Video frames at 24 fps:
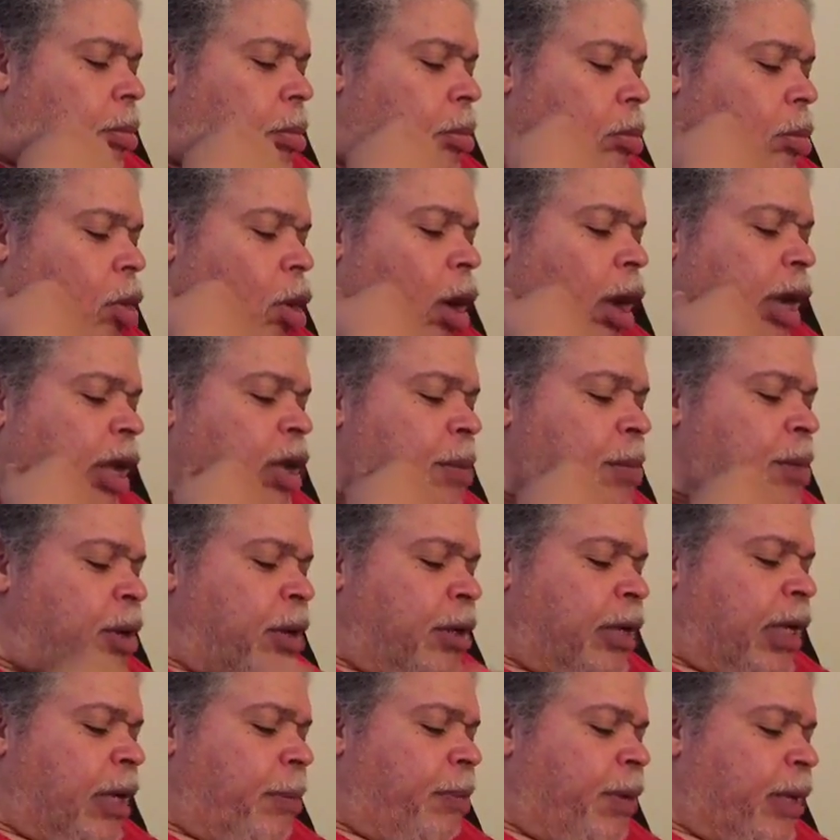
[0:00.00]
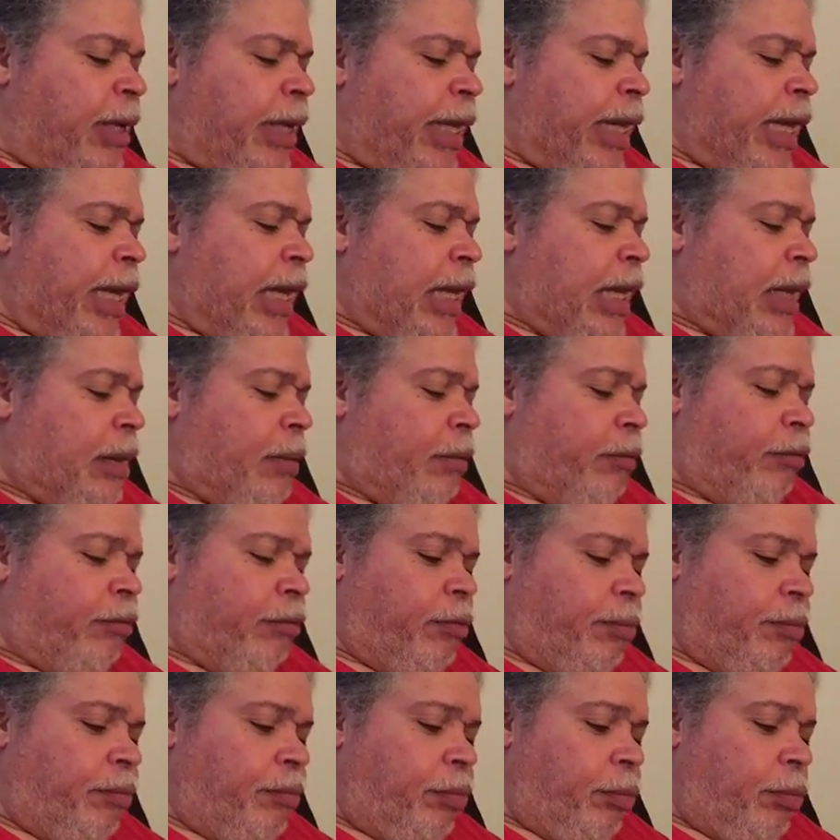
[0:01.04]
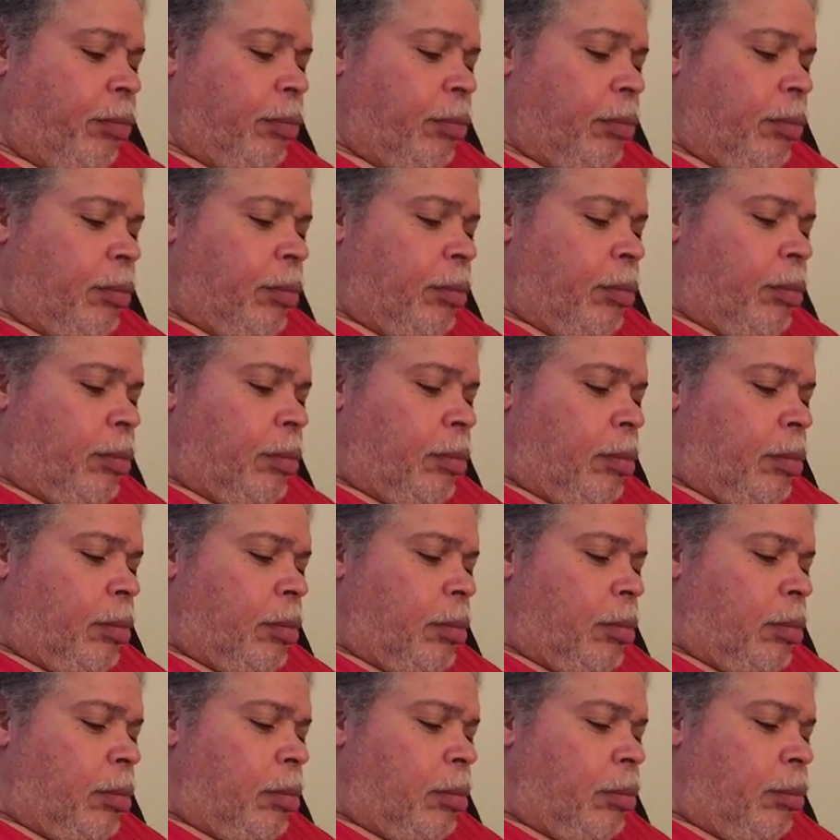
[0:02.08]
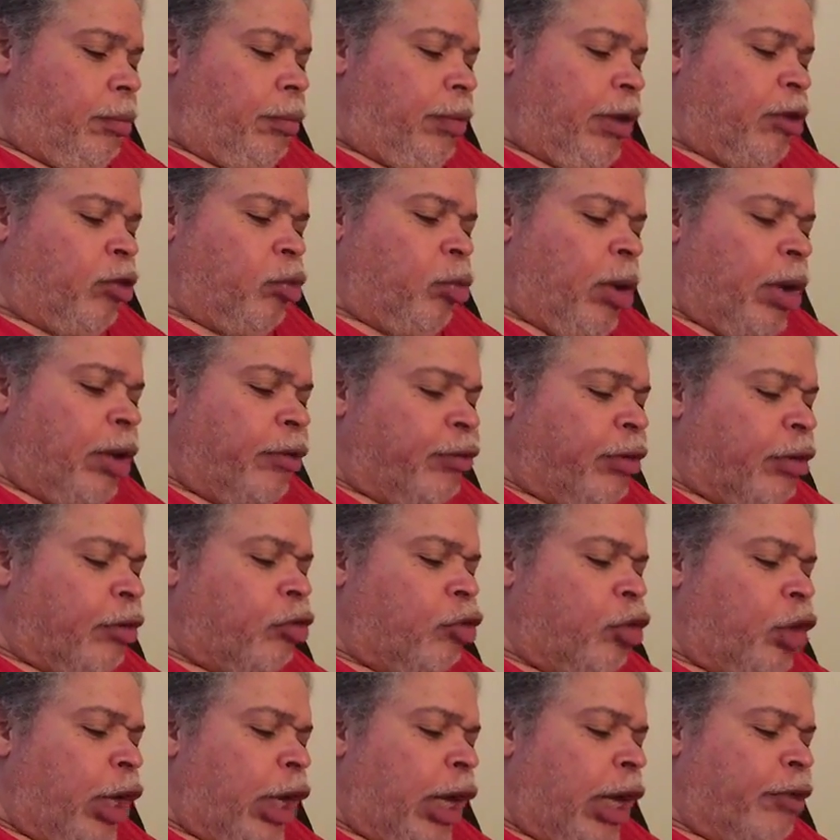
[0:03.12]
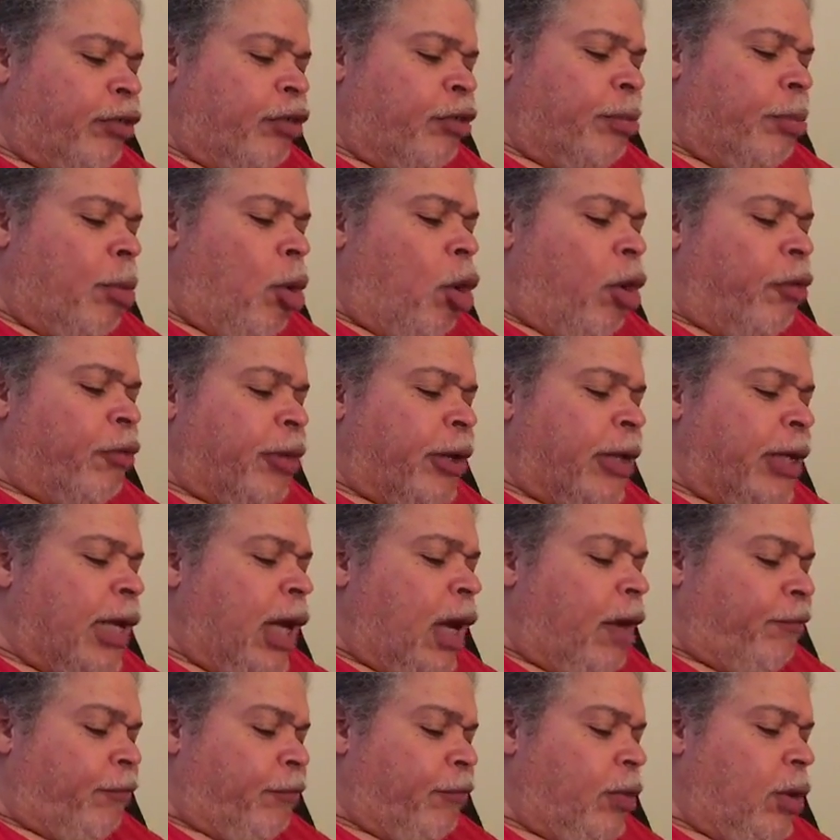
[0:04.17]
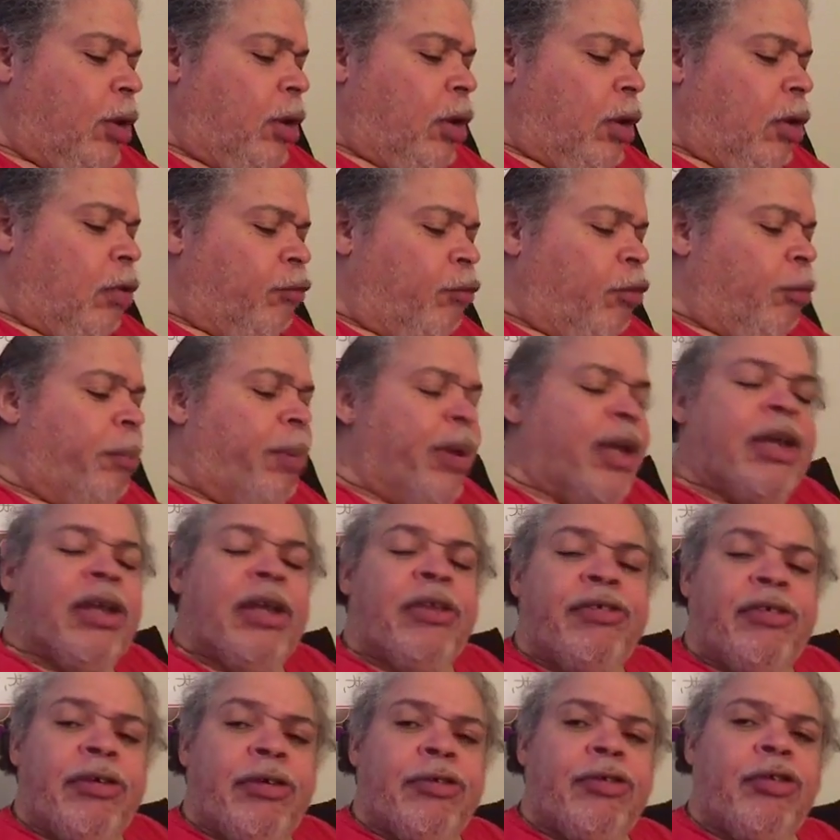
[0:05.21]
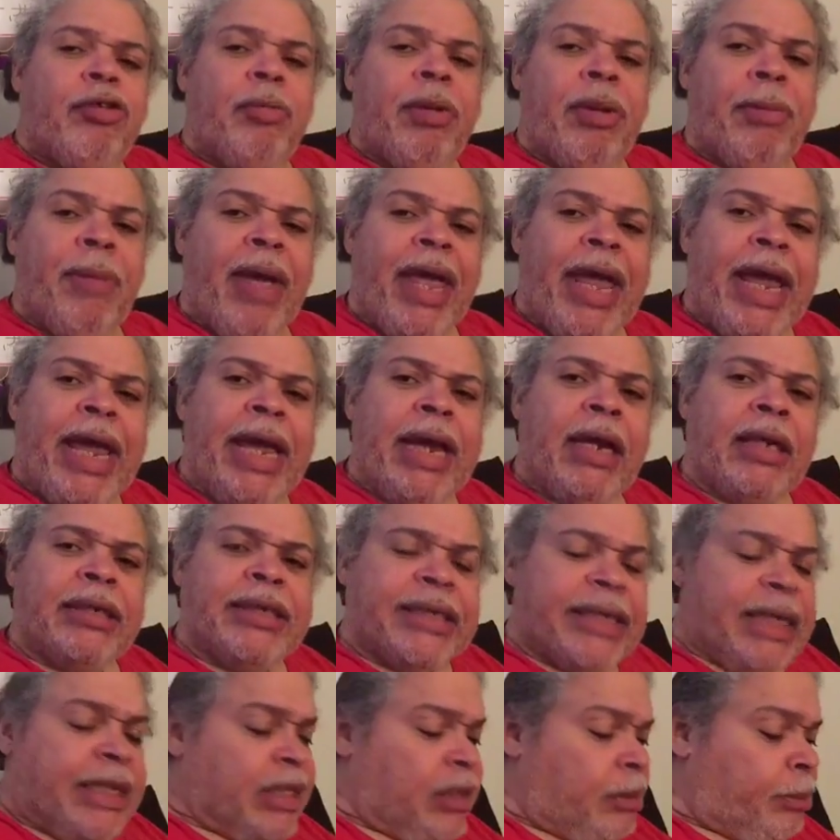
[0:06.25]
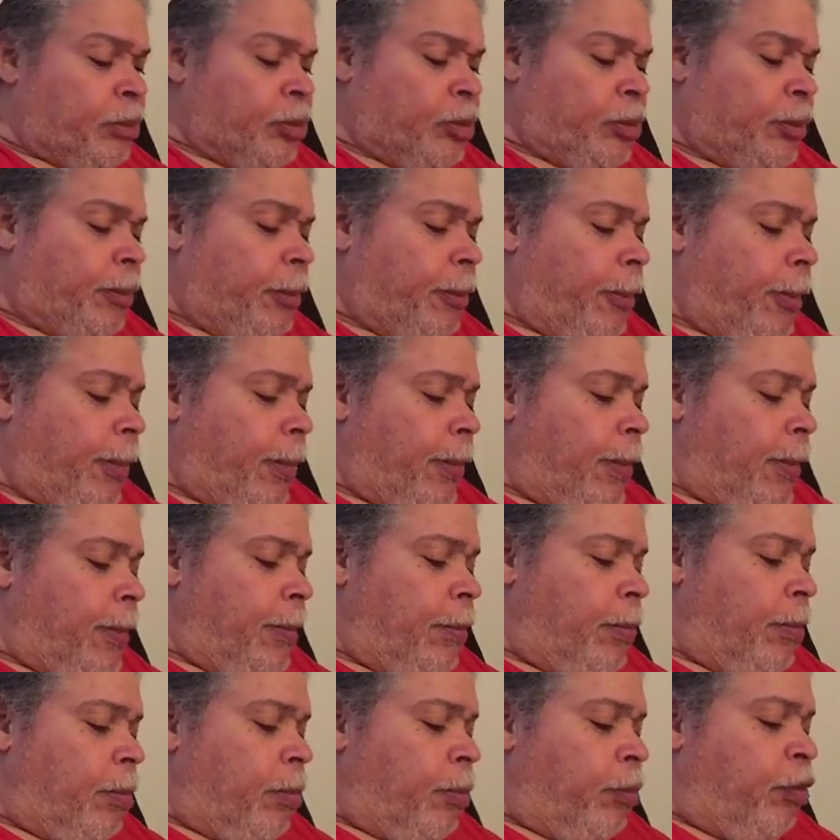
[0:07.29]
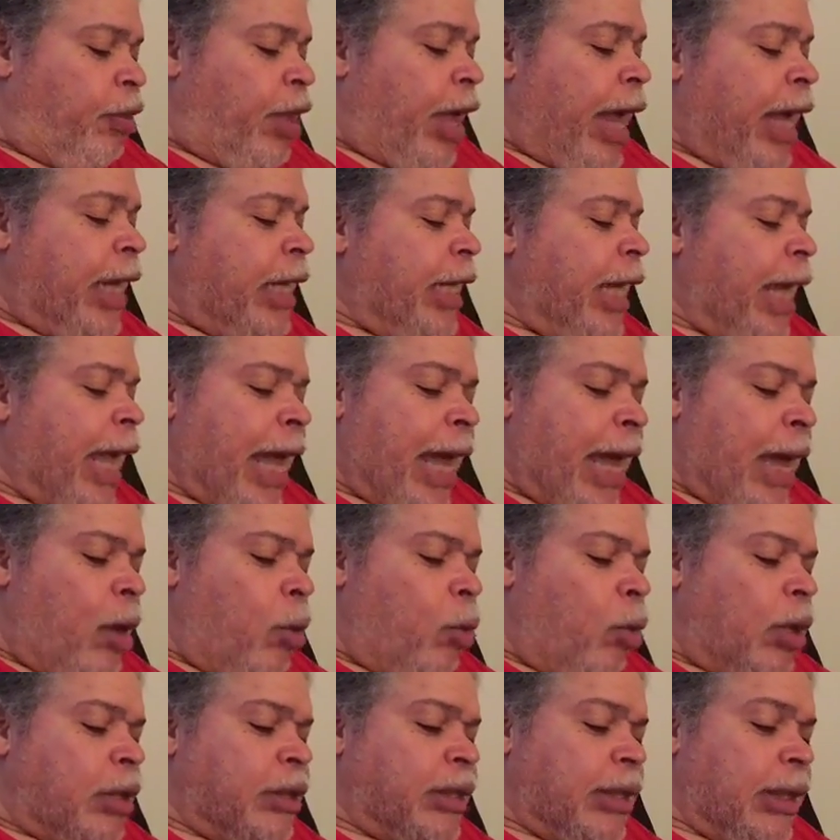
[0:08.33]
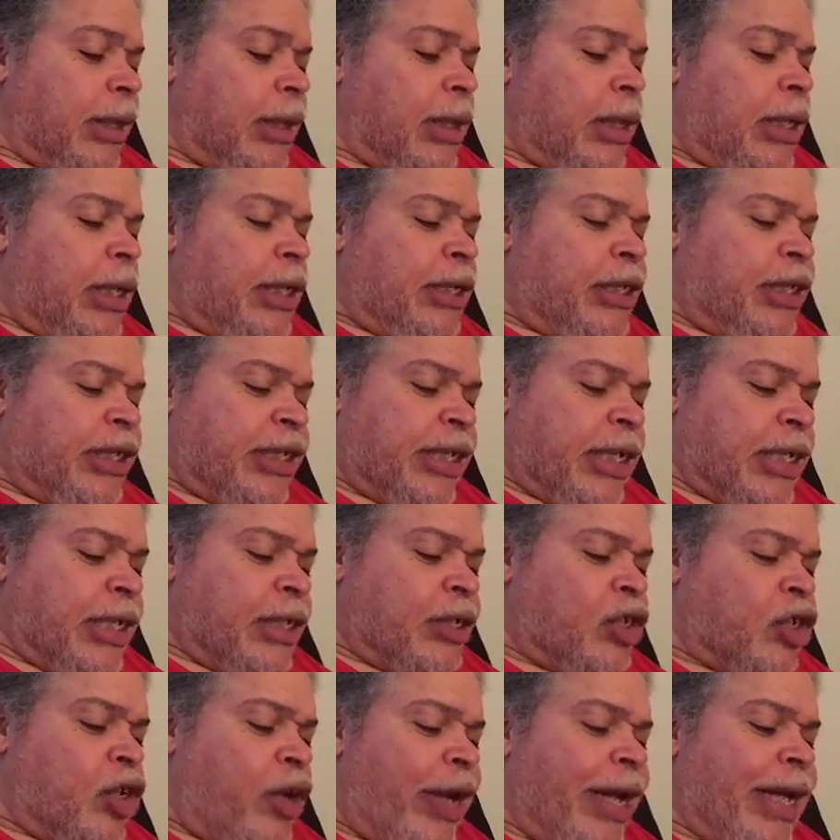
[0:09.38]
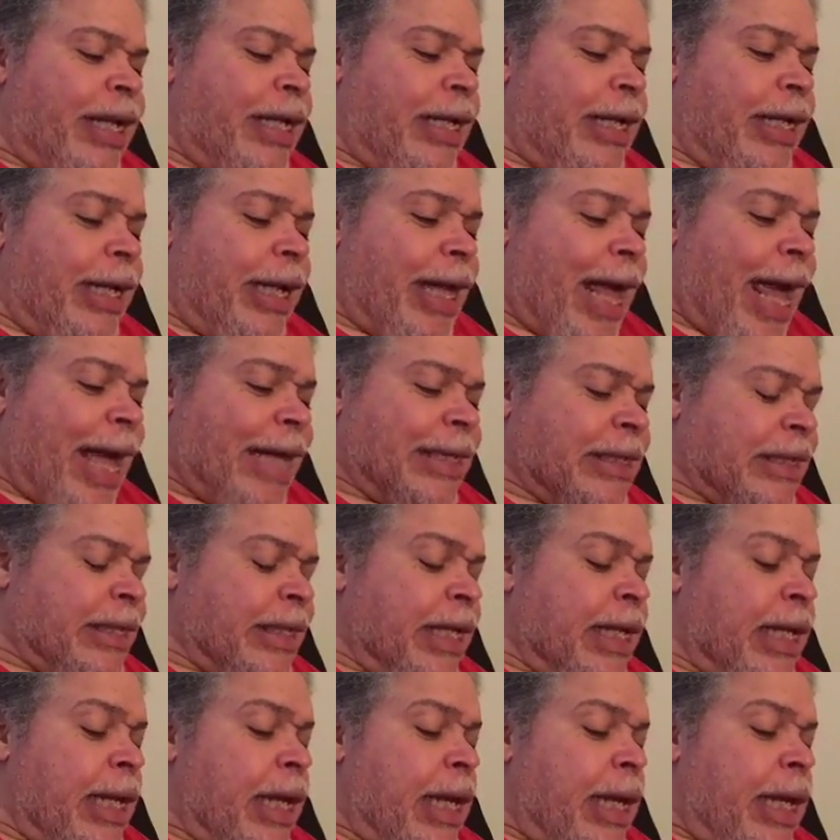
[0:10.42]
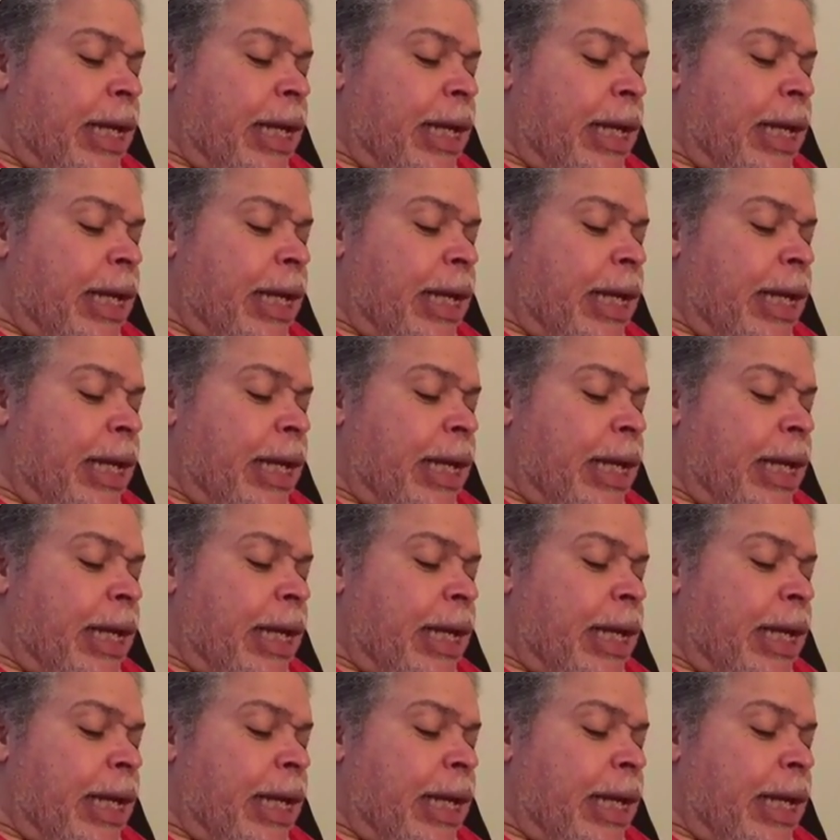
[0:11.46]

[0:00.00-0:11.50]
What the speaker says: our community believes that 26 years is more than enough for businesses to be made accessible. The ADA was the signature and lasting